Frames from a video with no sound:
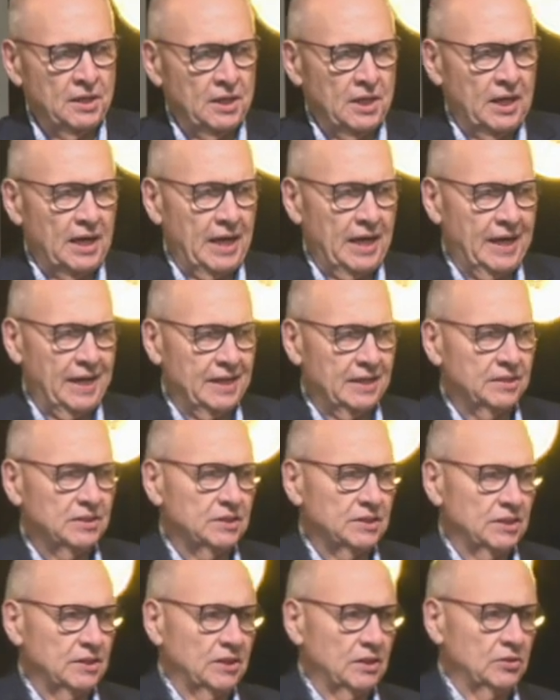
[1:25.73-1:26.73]
And
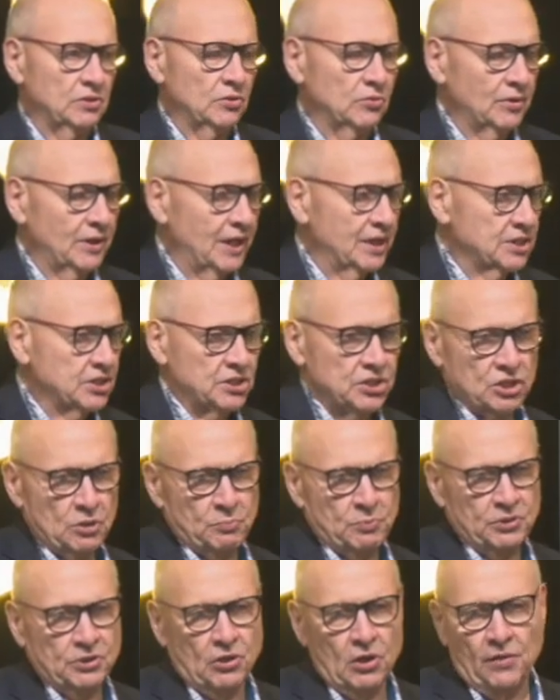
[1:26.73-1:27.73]
in your relationship
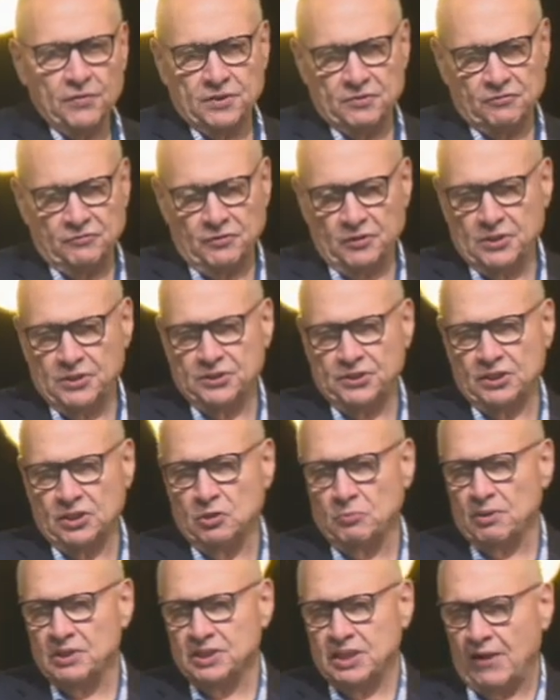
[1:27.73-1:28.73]
with God, the first thing, you
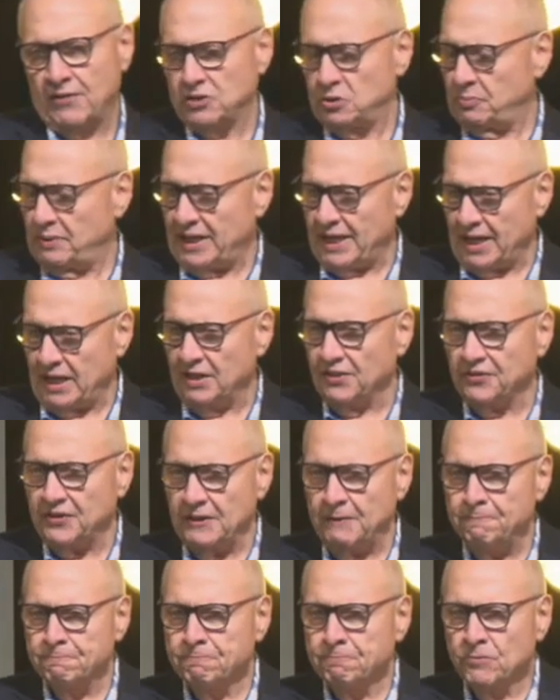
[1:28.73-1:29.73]
must have to be
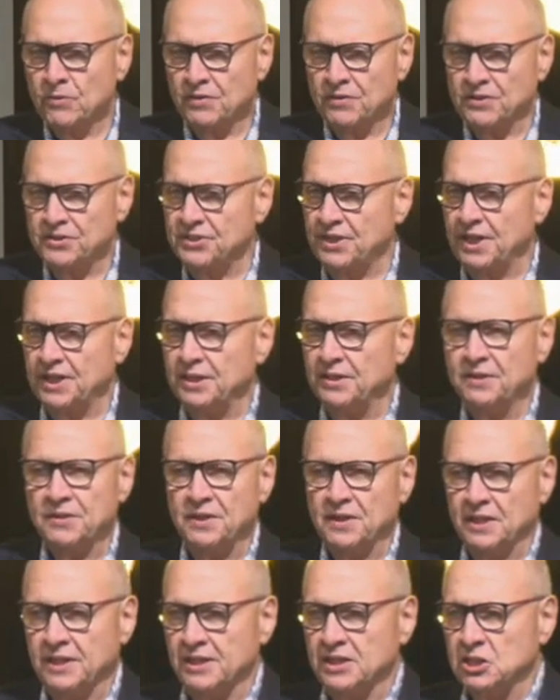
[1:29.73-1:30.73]
healthy. The second
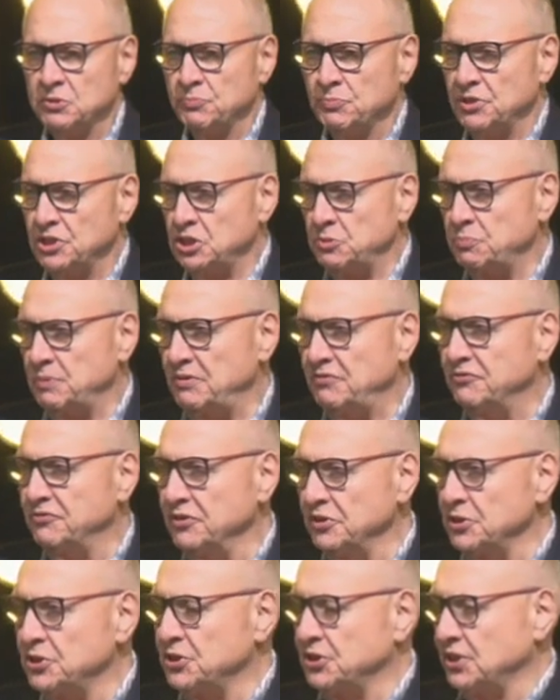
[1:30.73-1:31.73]
thing is you must be
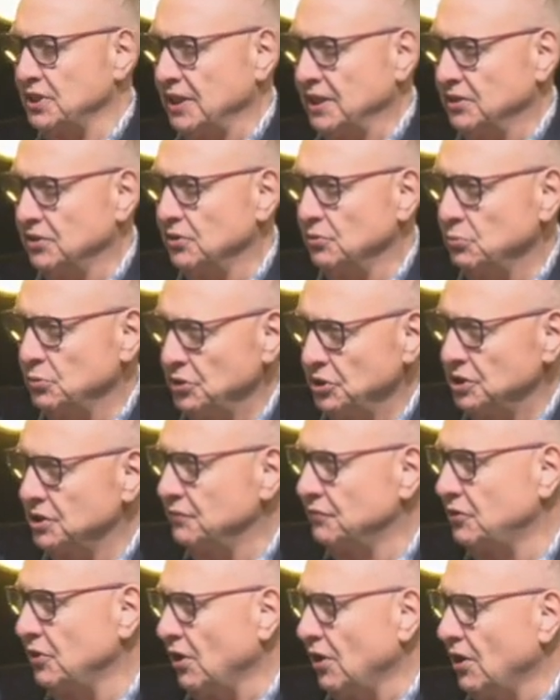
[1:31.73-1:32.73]
versed in the Word of
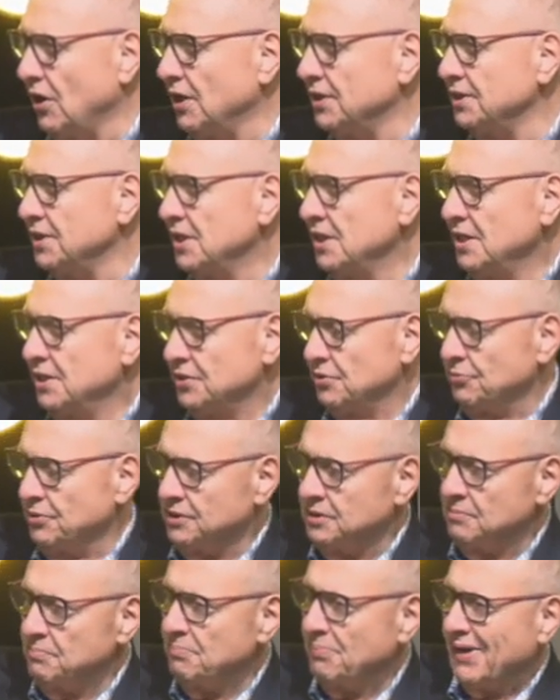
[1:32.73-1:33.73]
God. The
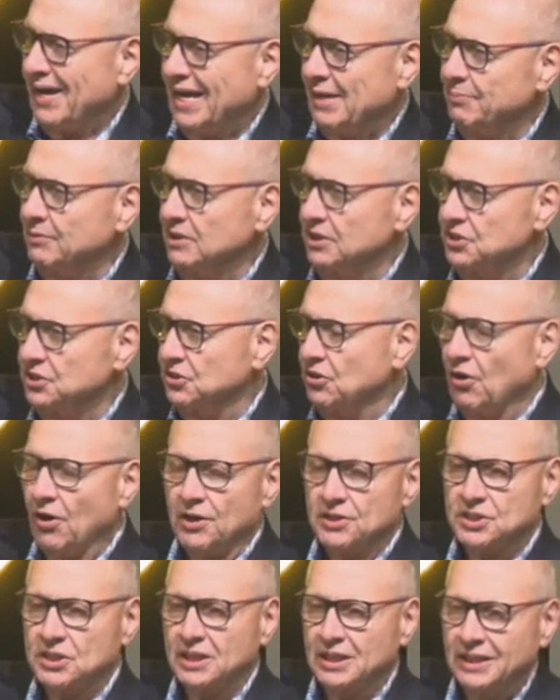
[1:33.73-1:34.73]
written Bible is
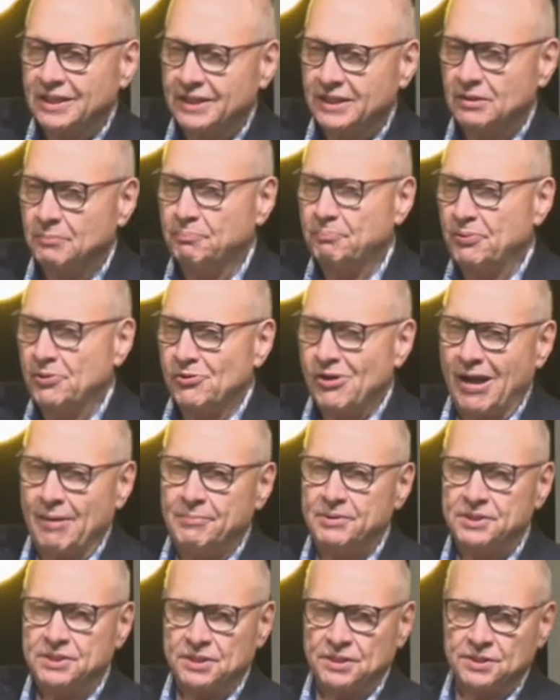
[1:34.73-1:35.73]
God's clear
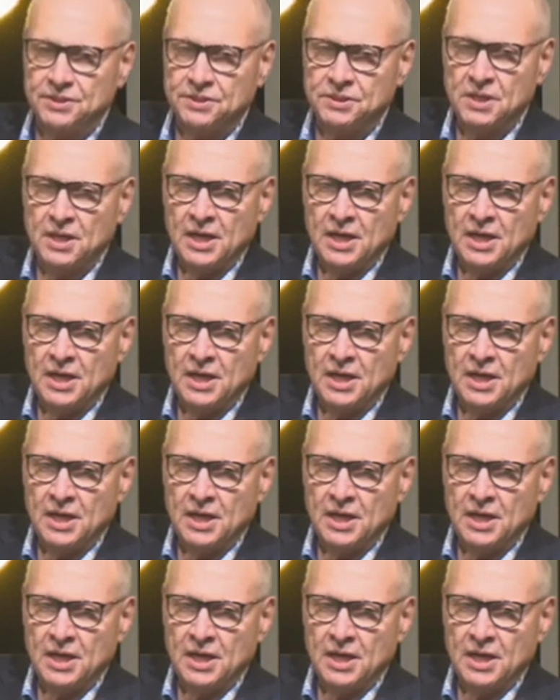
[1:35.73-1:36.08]
parameters.